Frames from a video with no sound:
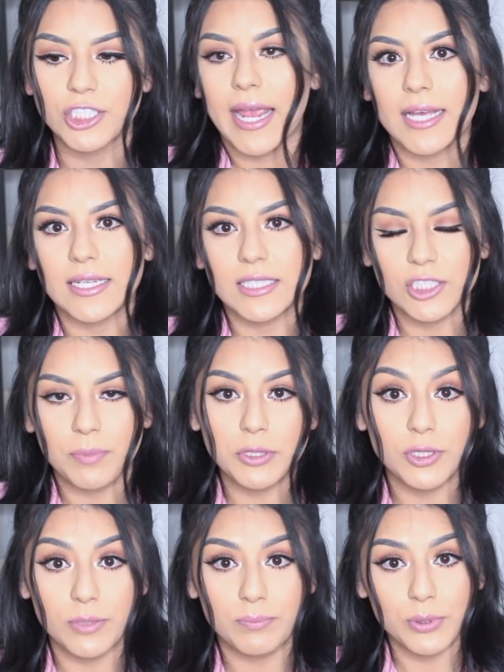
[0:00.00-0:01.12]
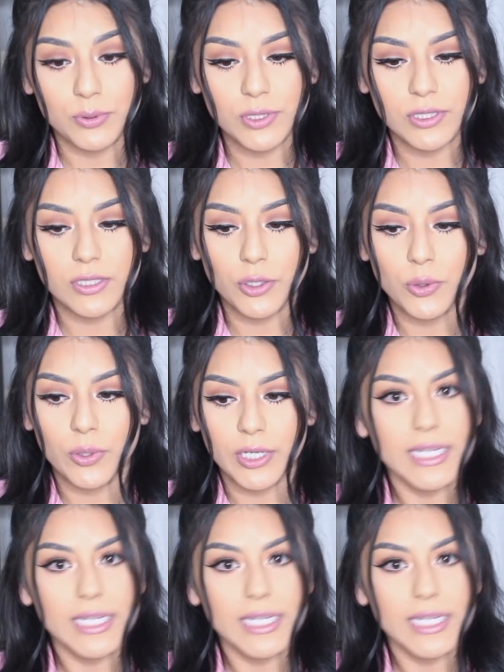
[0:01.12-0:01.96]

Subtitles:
and it's supposed to boost your